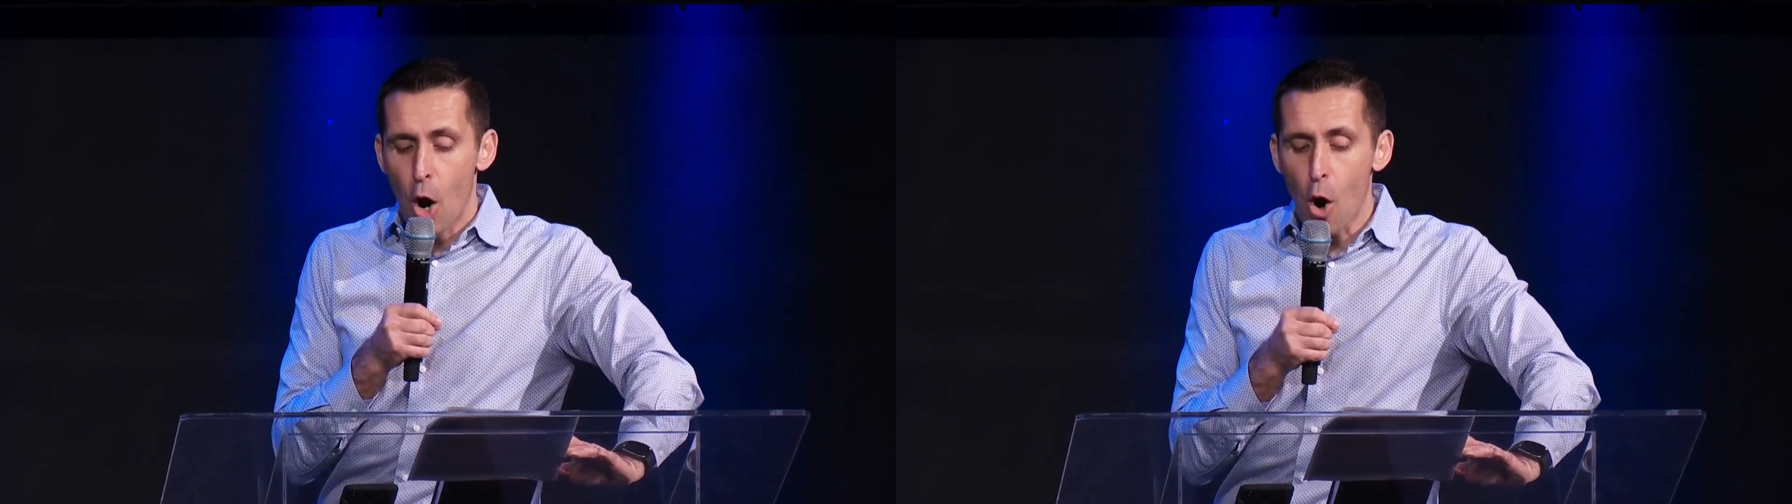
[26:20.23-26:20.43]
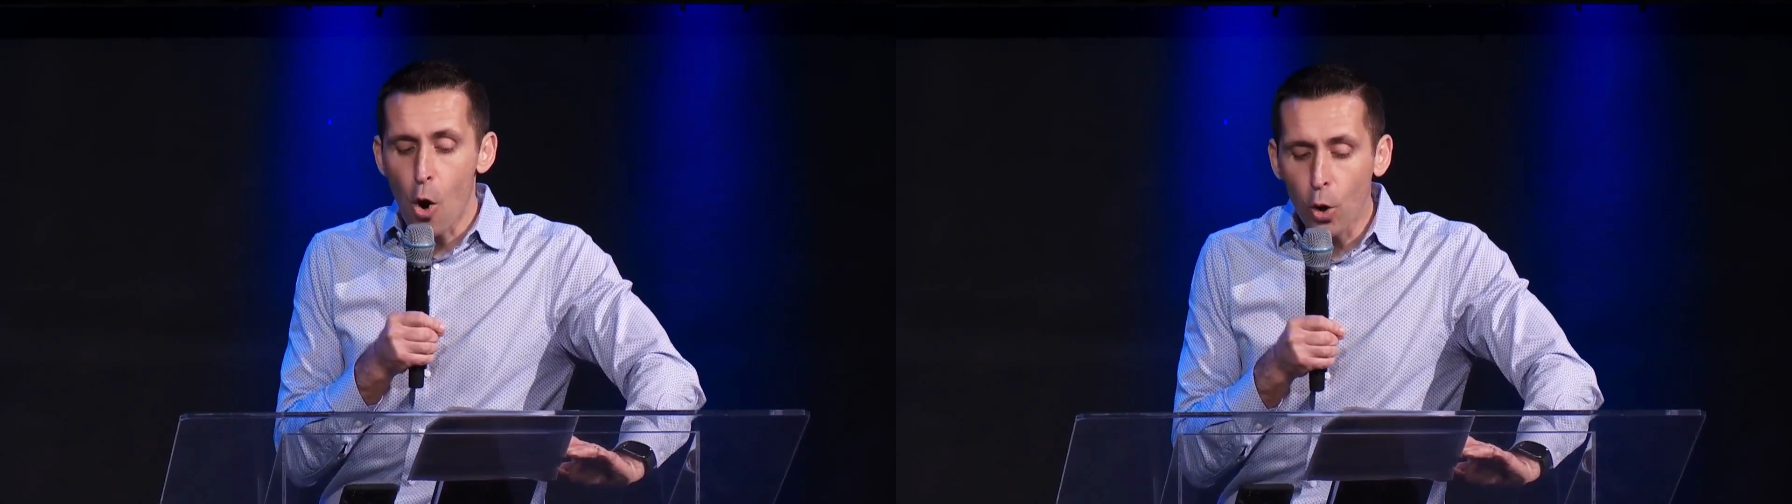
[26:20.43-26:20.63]

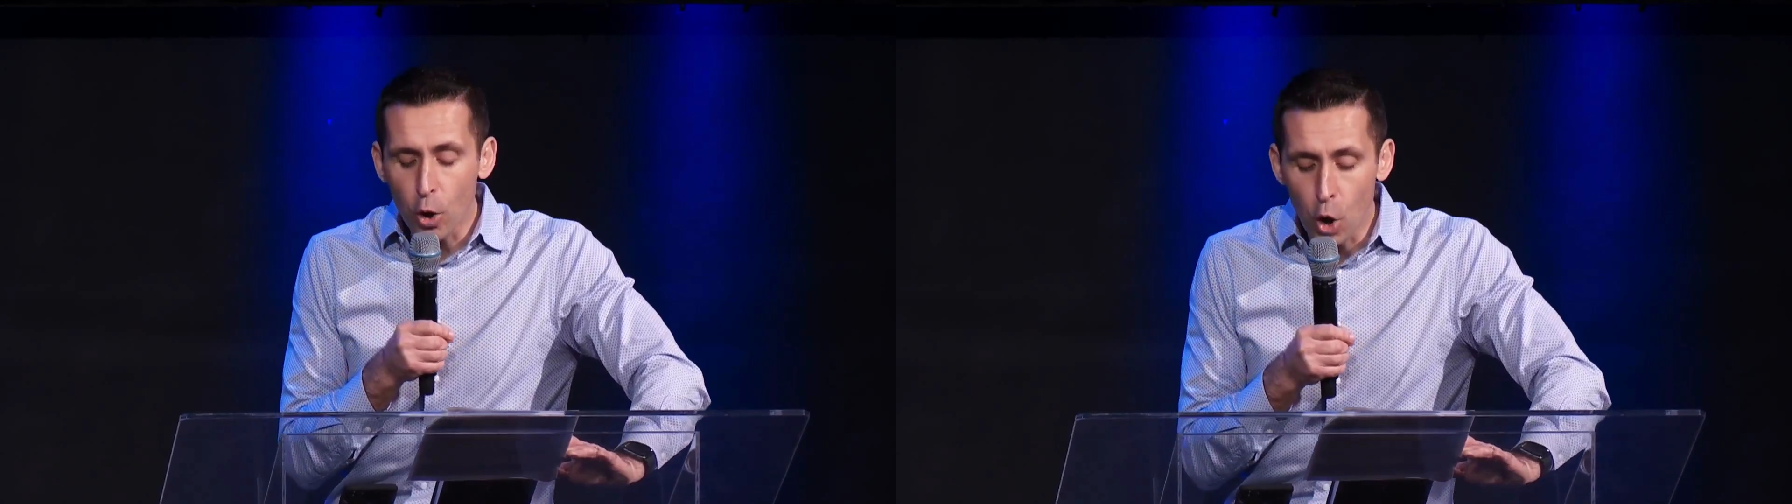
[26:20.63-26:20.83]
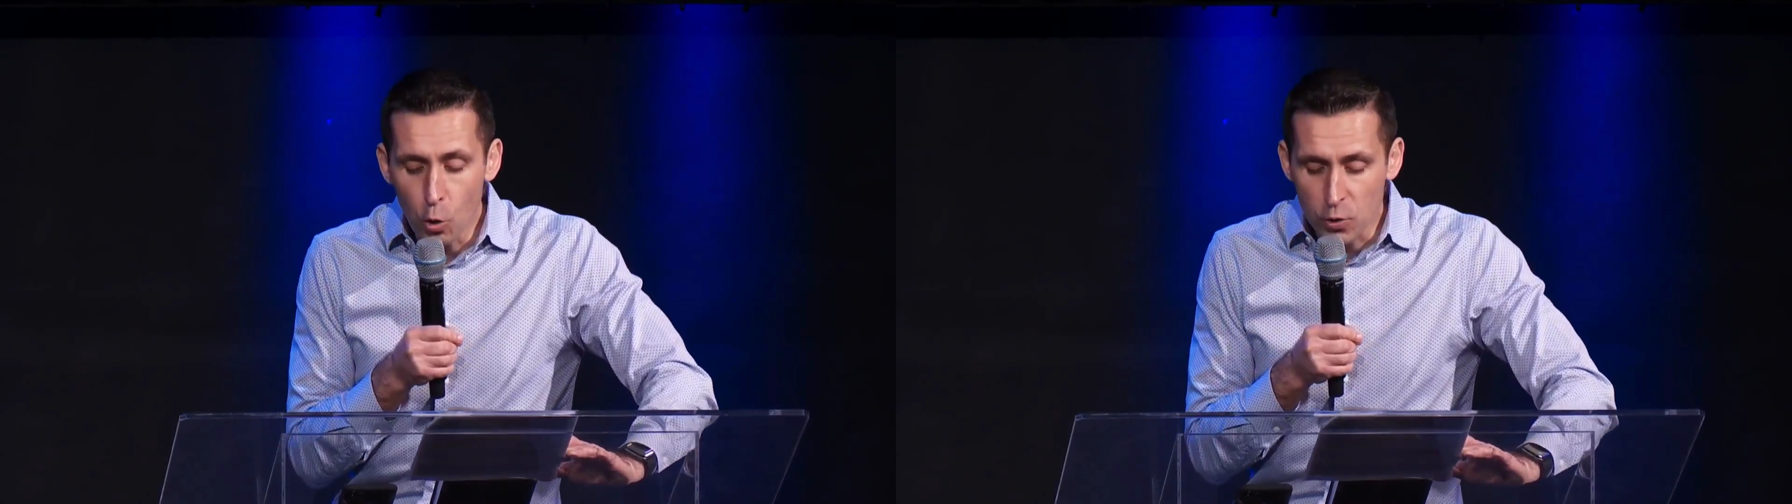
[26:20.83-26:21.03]

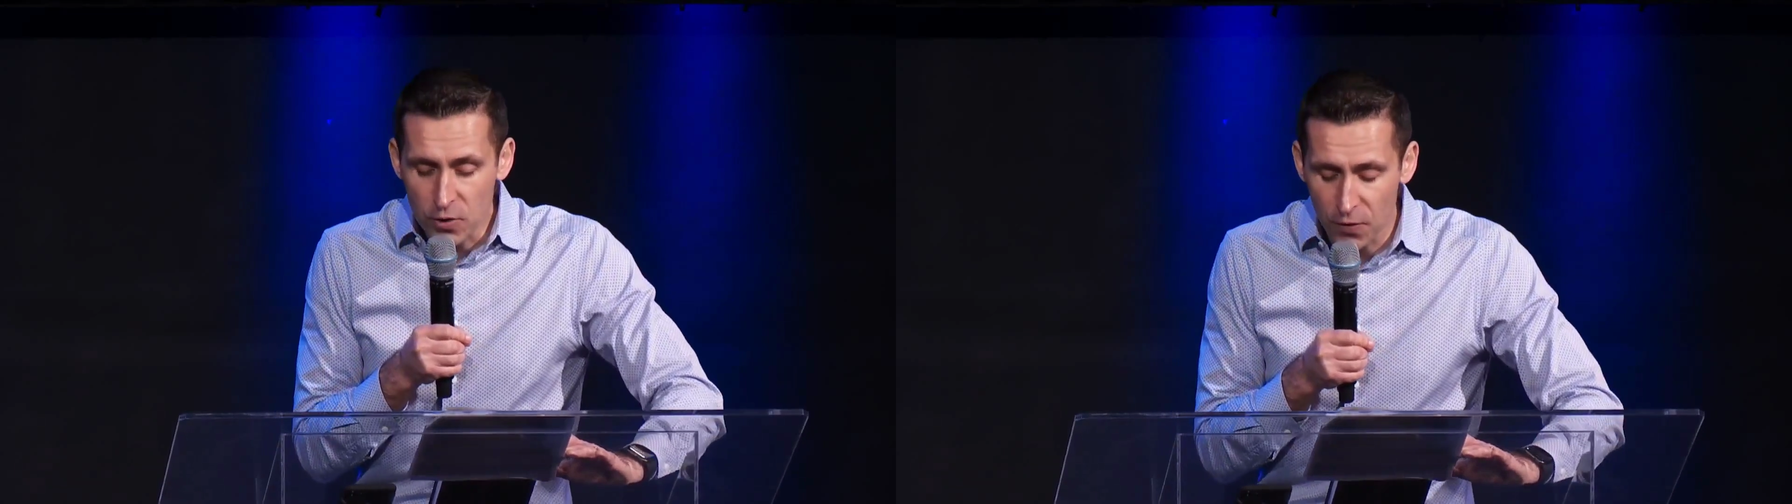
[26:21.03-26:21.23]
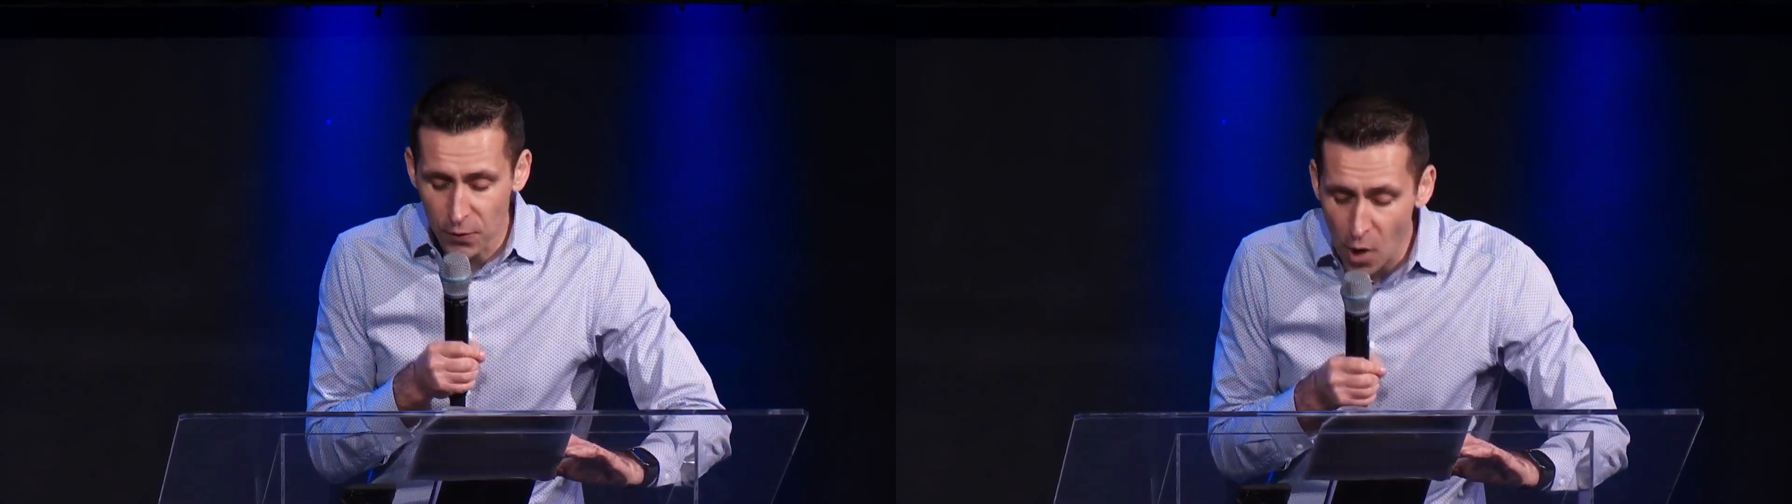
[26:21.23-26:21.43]
all
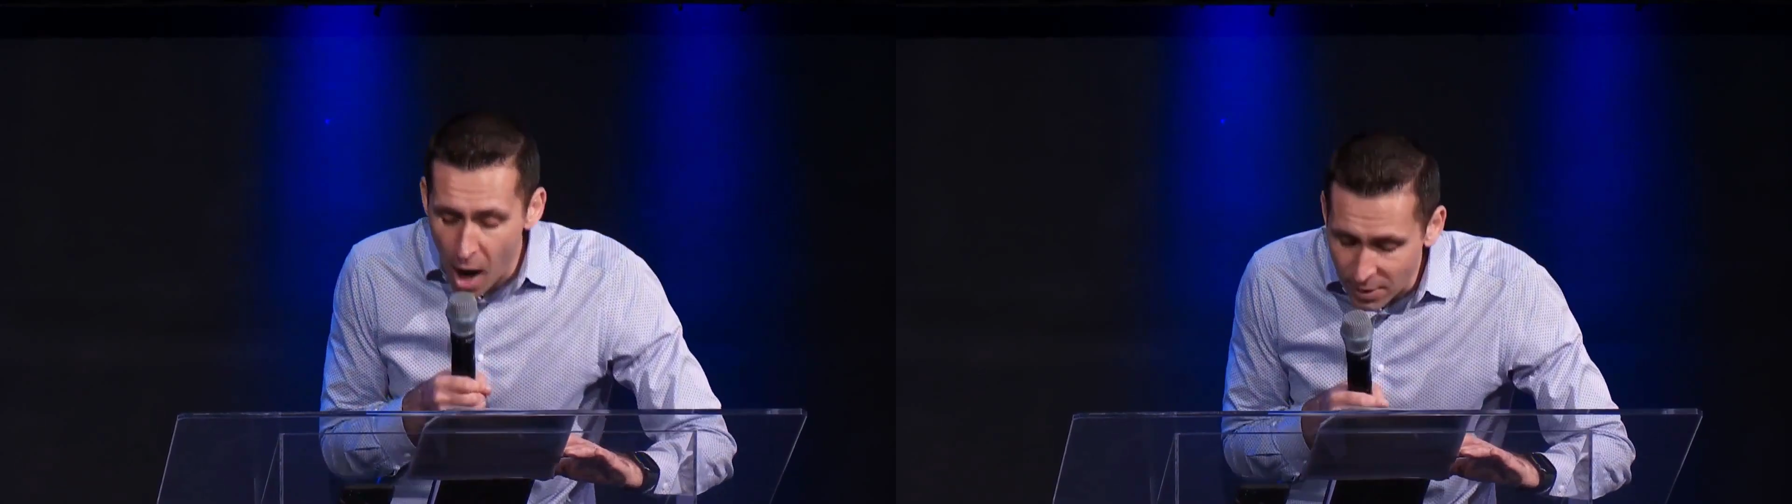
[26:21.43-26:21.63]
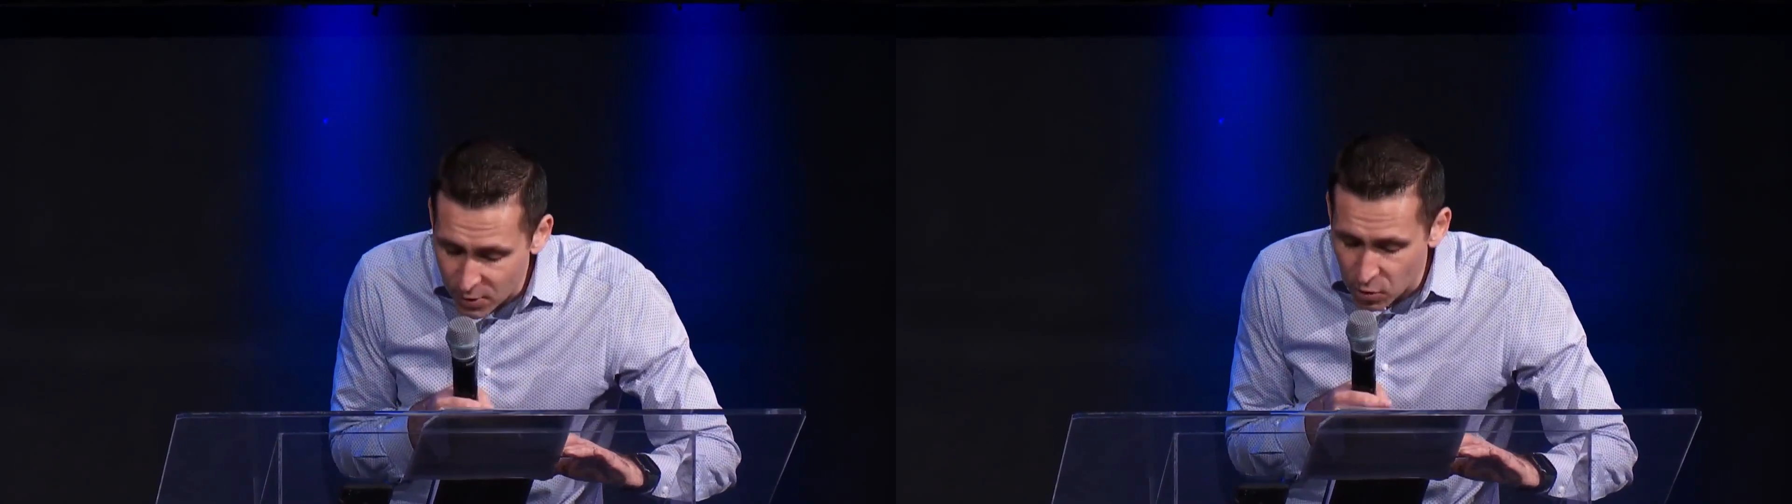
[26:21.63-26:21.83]
whose
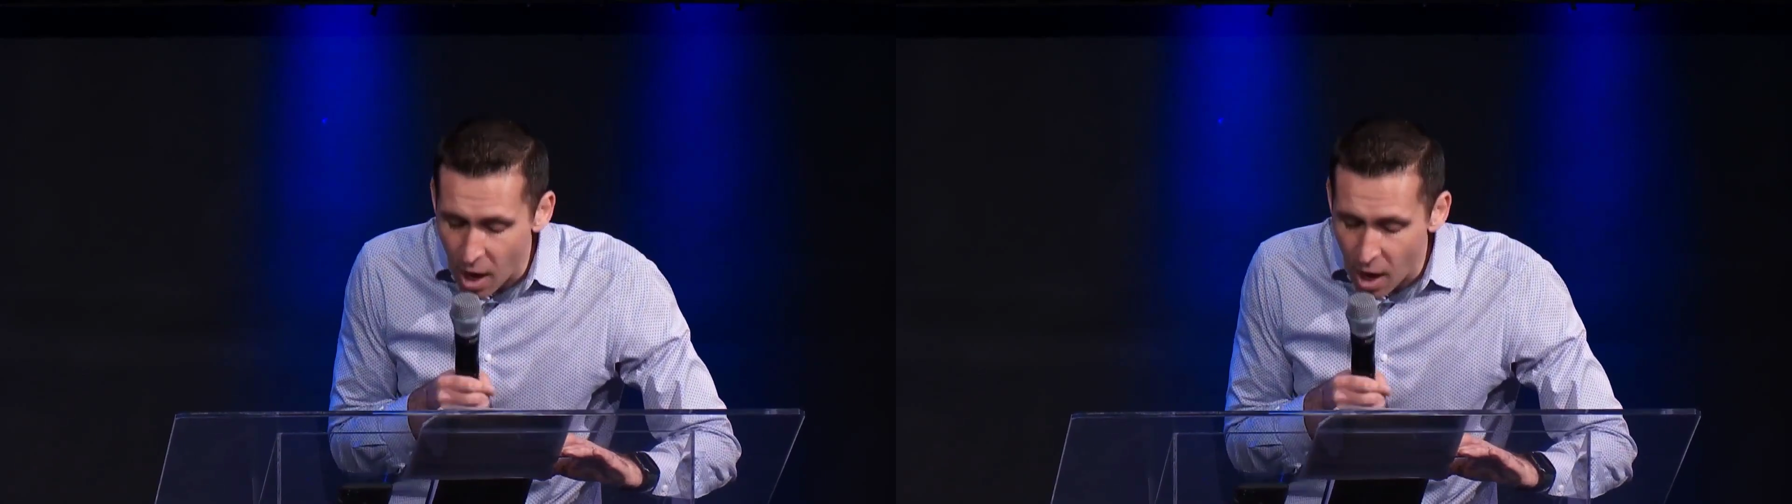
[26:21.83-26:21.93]
thoughts